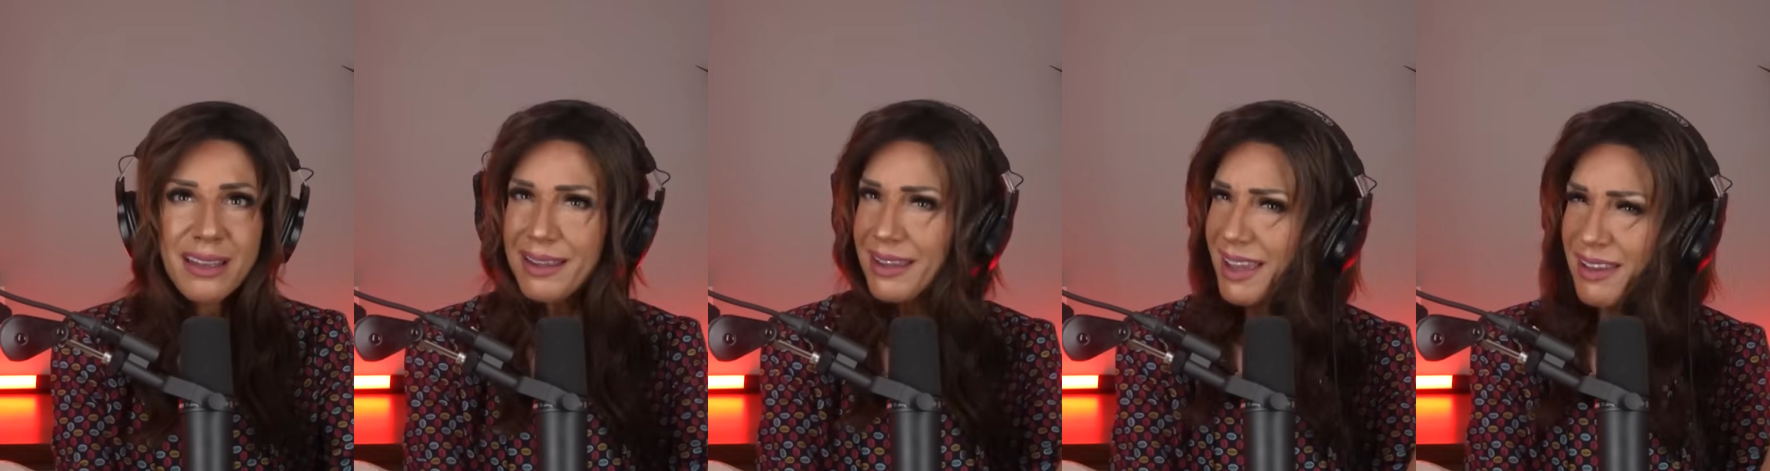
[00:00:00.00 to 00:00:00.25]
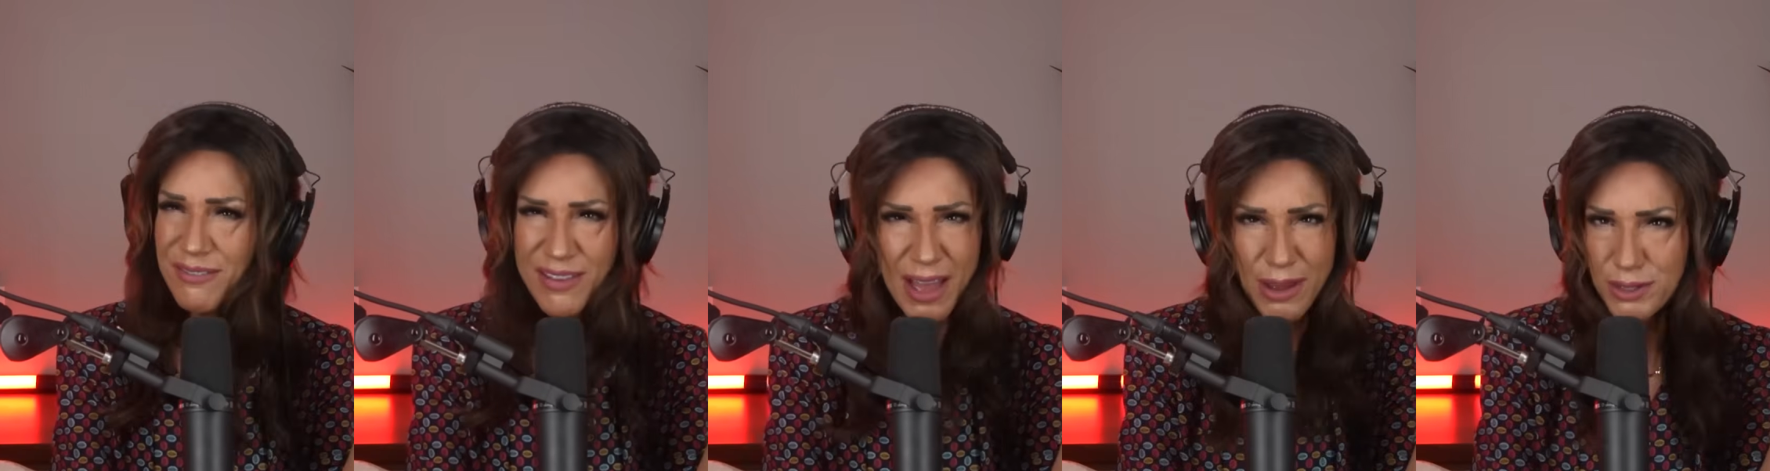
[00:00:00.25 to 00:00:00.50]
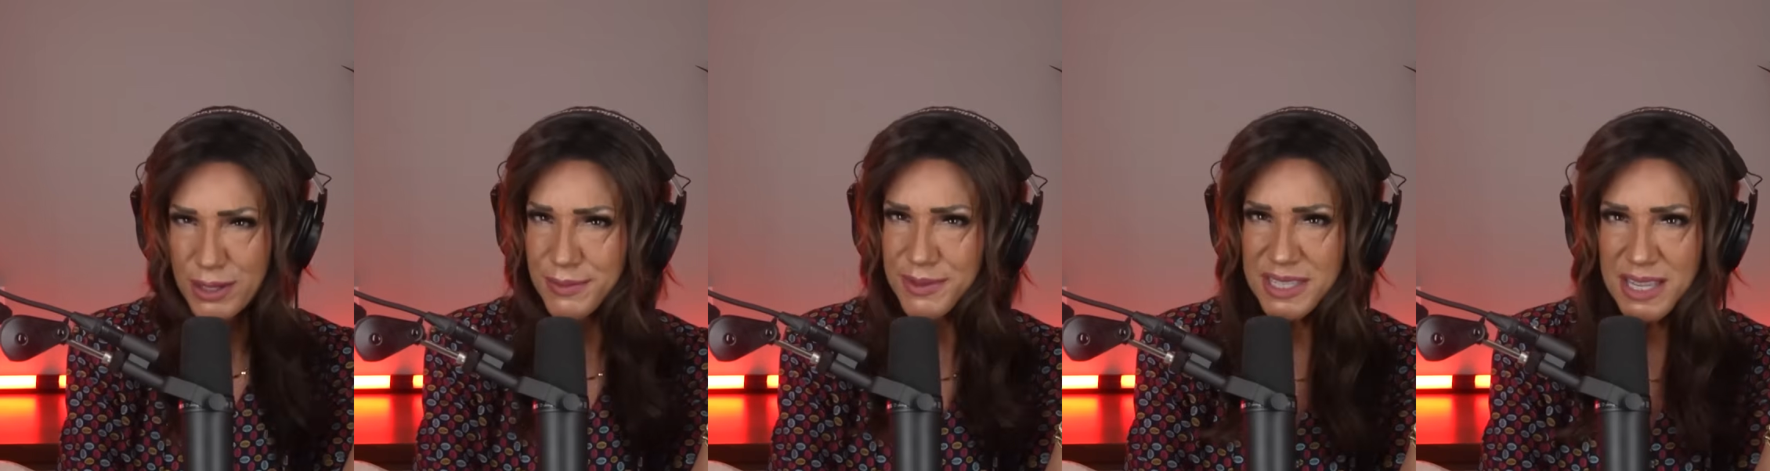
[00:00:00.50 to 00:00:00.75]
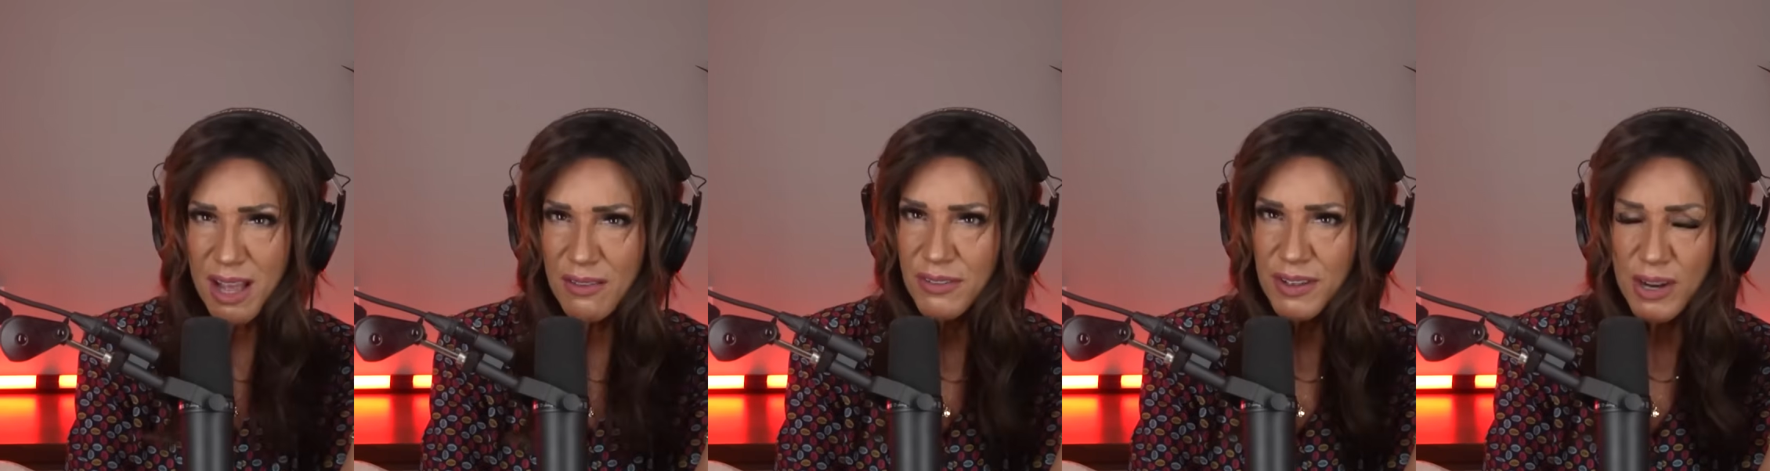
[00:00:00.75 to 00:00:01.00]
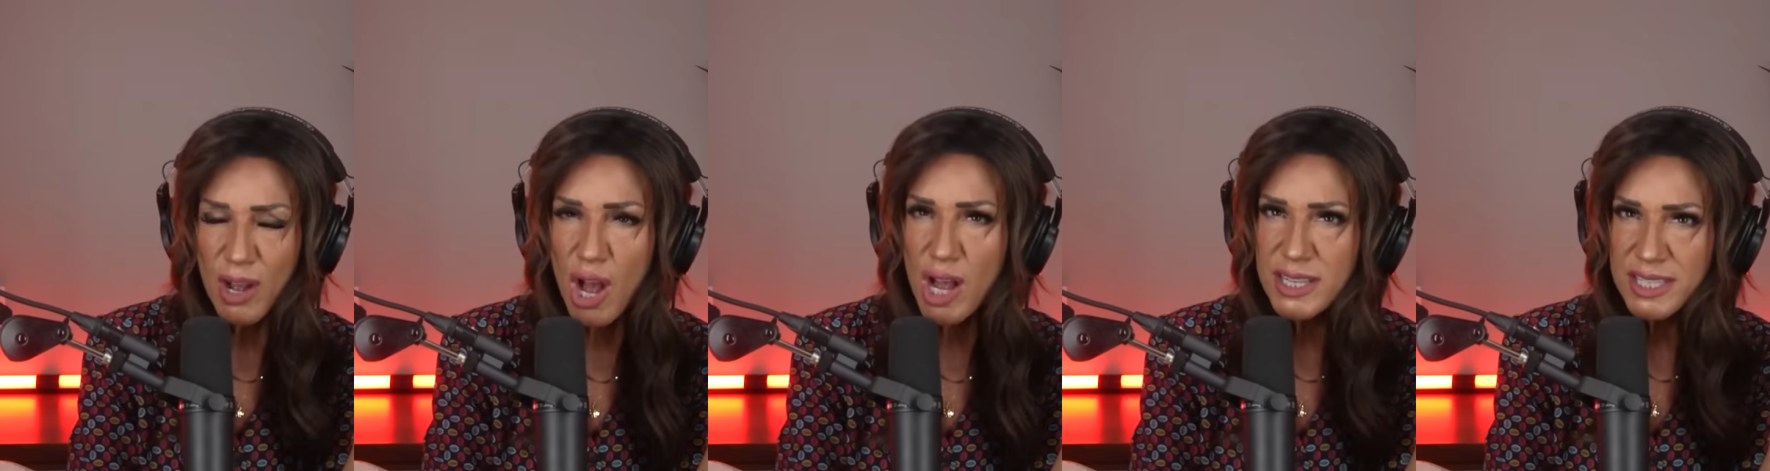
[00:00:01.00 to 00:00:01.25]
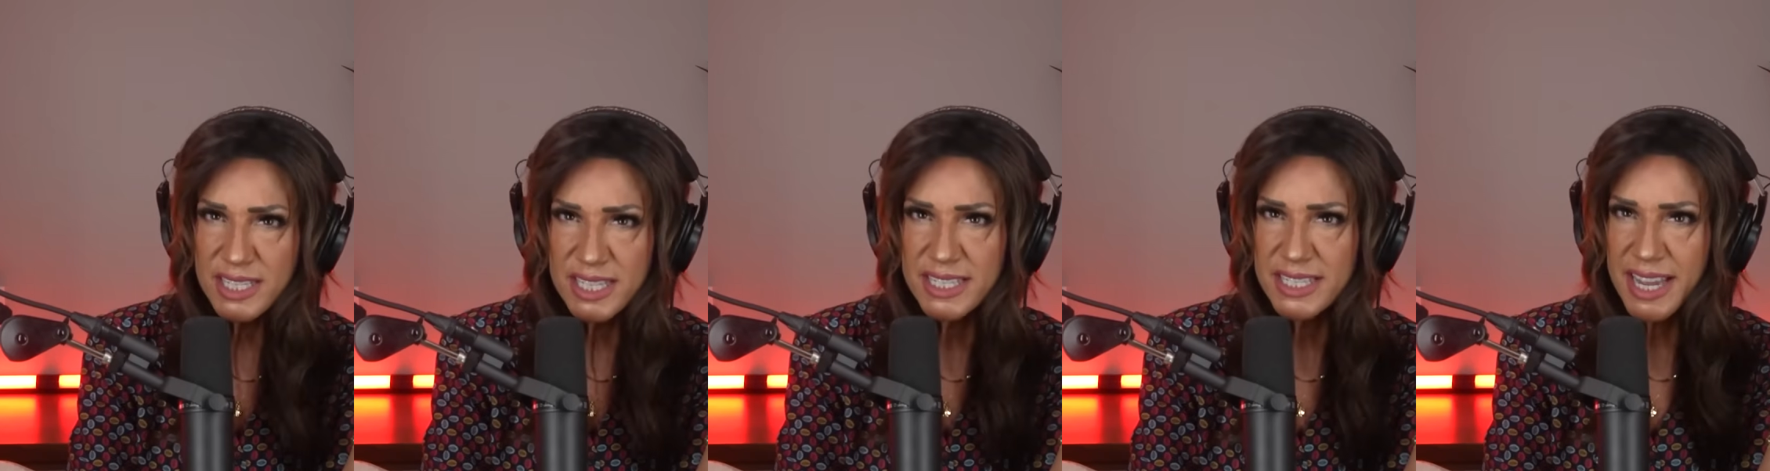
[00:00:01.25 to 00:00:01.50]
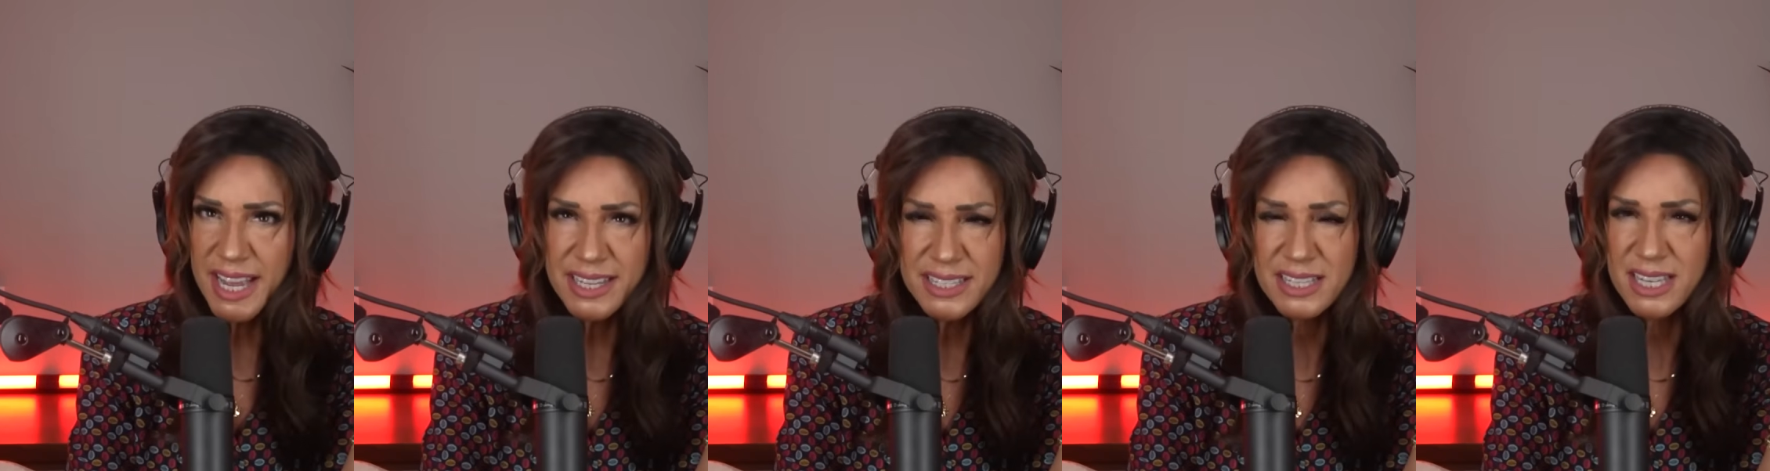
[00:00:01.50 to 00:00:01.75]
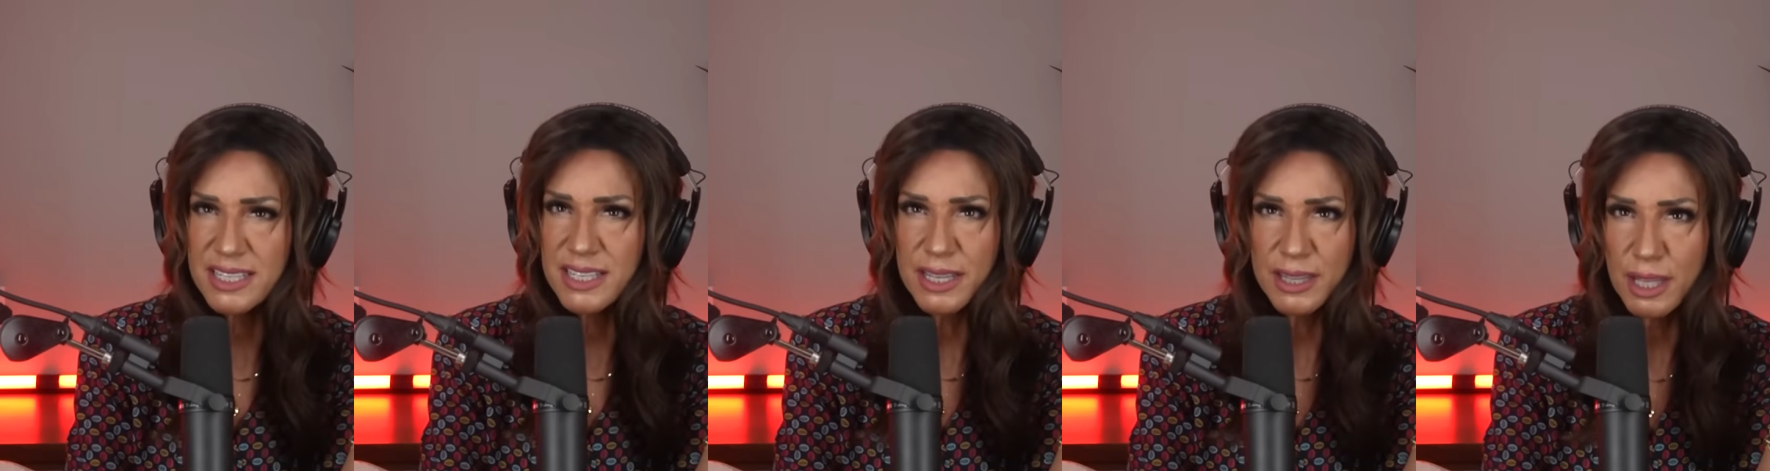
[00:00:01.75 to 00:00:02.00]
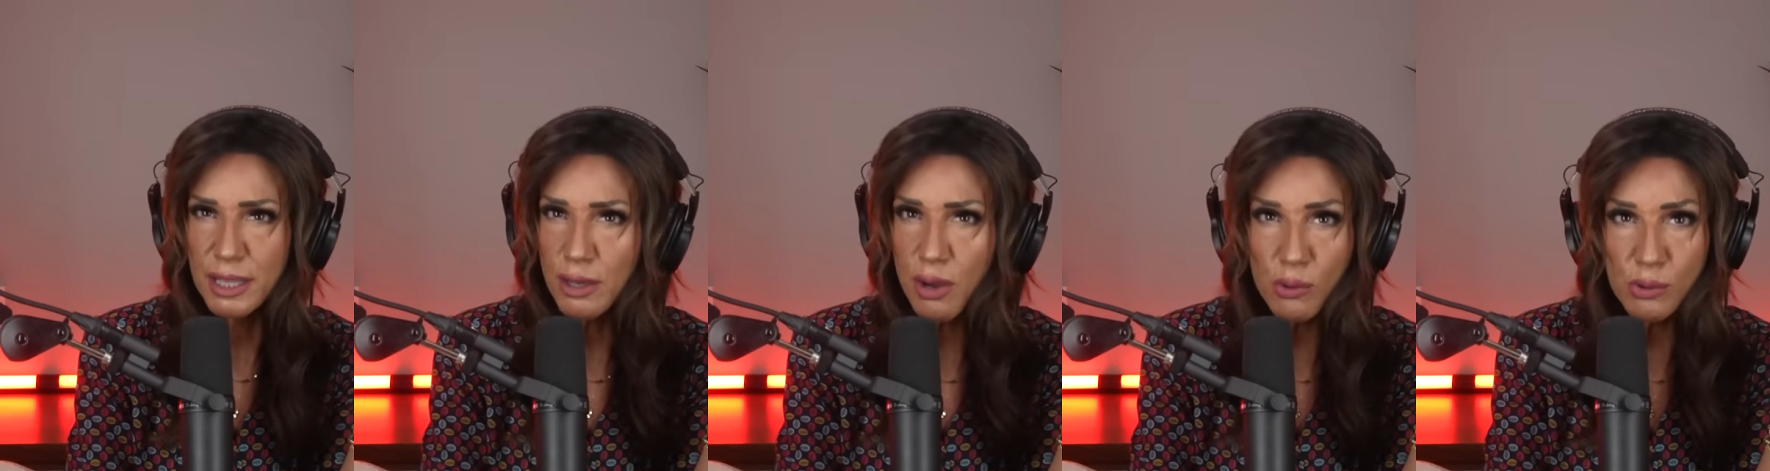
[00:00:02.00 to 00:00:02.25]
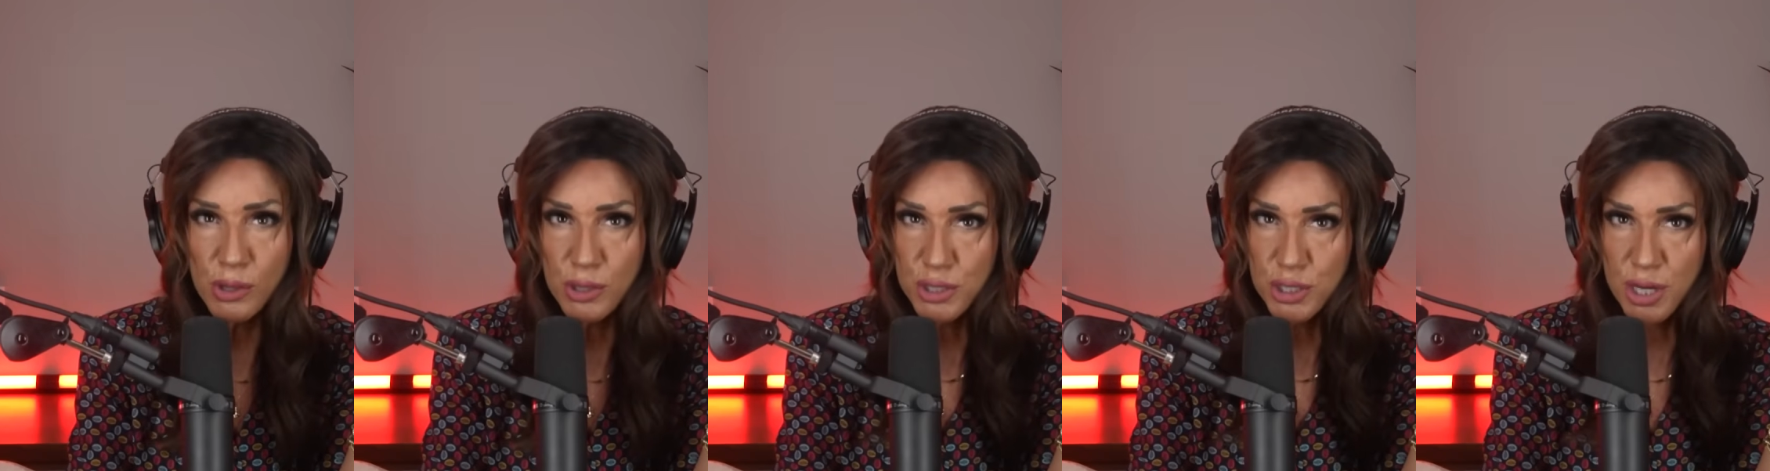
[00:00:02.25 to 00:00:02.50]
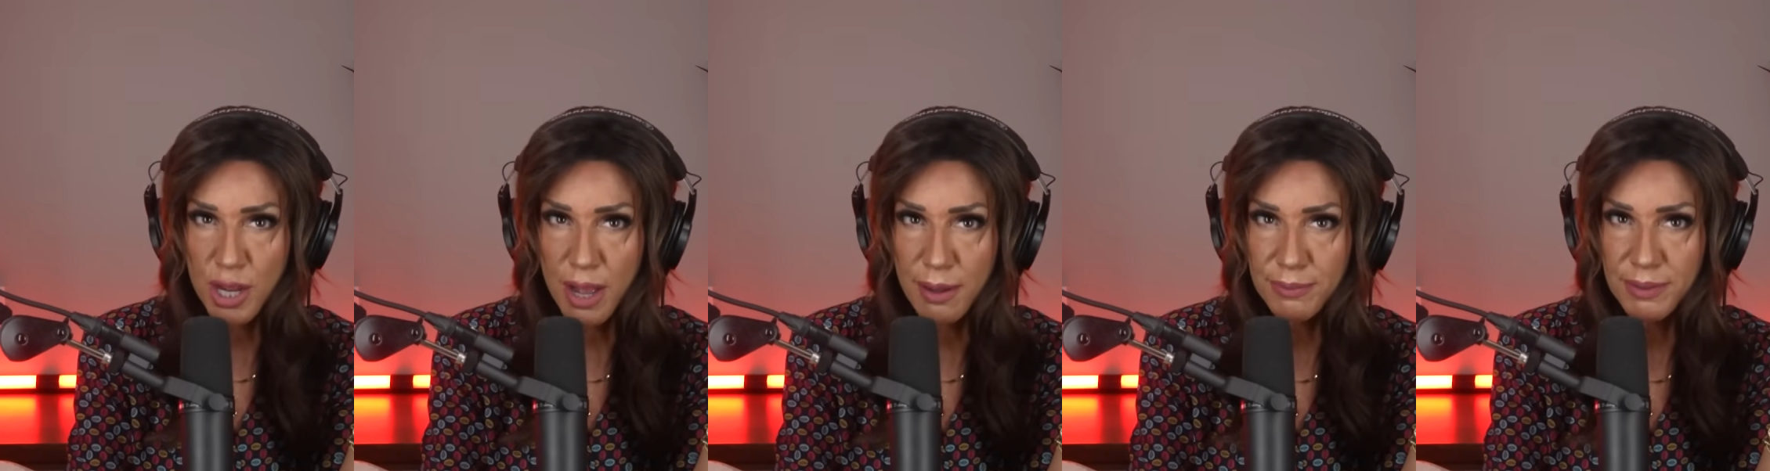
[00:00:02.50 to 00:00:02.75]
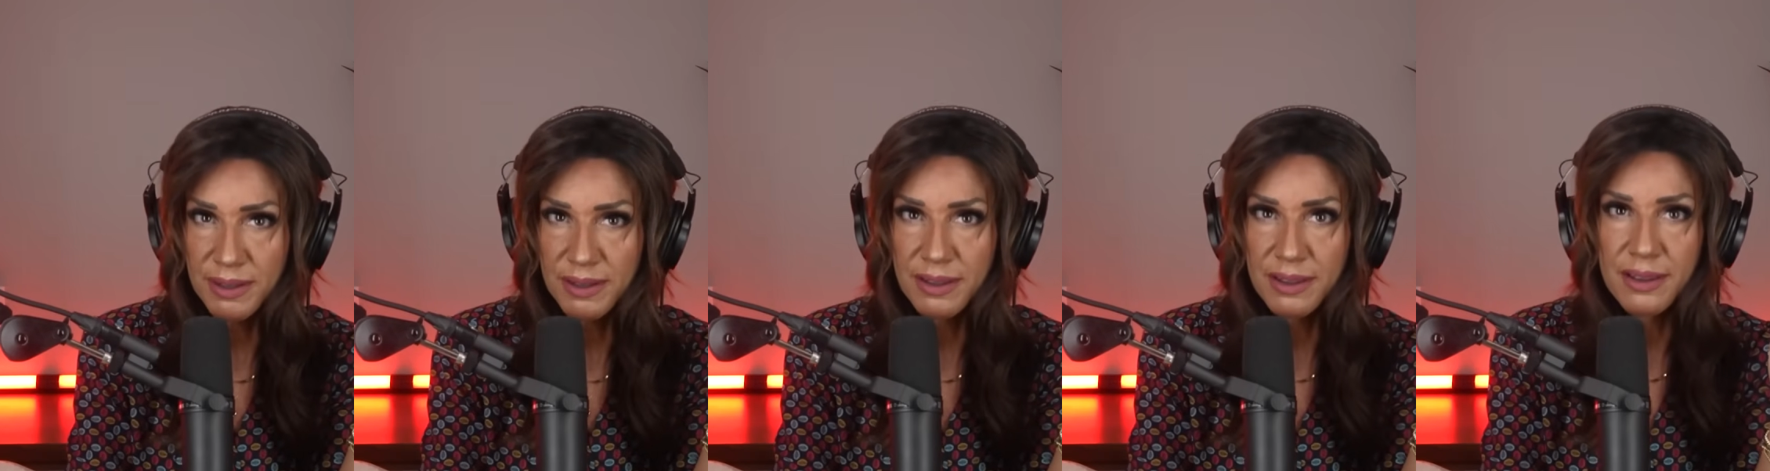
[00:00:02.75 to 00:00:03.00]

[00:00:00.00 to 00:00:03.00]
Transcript: he found himself in Austin, Texas at the yogurt shop.